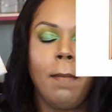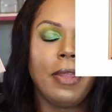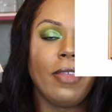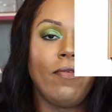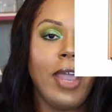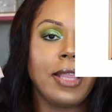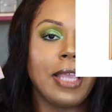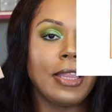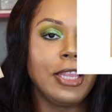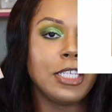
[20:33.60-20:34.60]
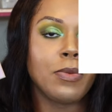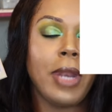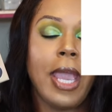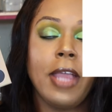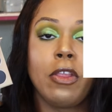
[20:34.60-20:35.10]
But the fact that this
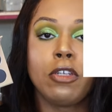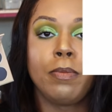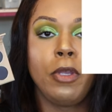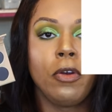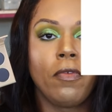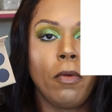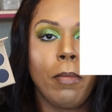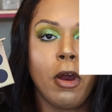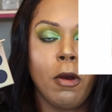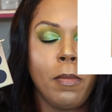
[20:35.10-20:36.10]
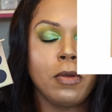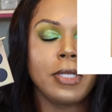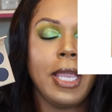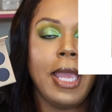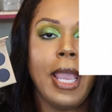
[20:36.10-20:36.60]
one had those beautiful
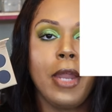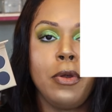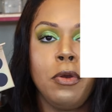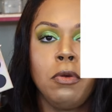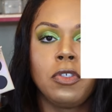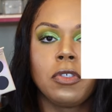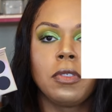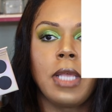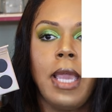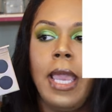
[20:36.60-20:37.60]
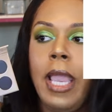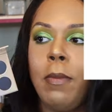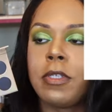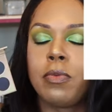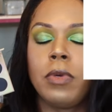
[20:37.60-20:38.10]
purples, it had neutrals,
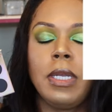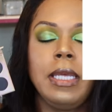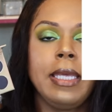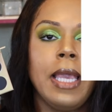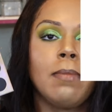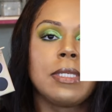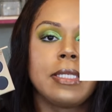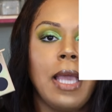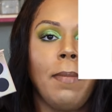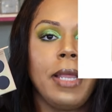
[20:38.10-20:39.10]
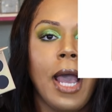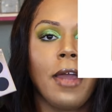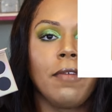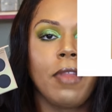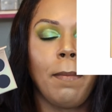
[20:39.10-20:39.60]
it was really Kim stepping
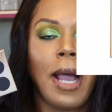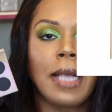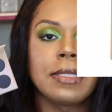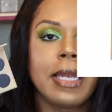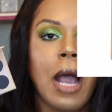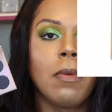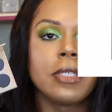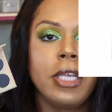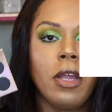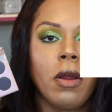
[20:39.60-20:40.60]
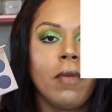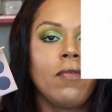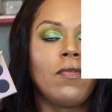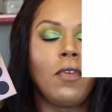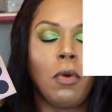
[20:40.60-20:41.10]
out of the box and I was here
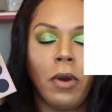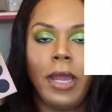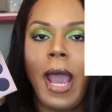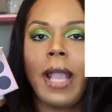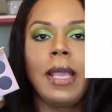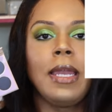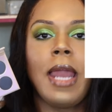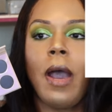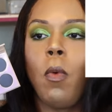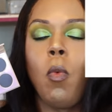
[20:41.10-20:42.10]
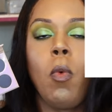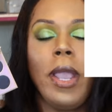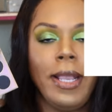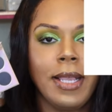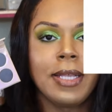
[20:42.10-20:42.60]
for it. I could not
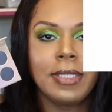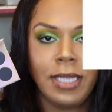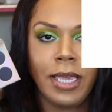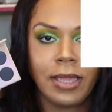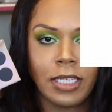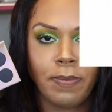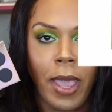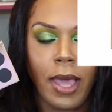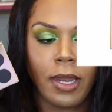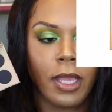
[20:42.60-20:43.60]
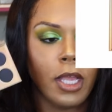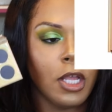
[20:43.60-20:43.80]
wait to get this palette.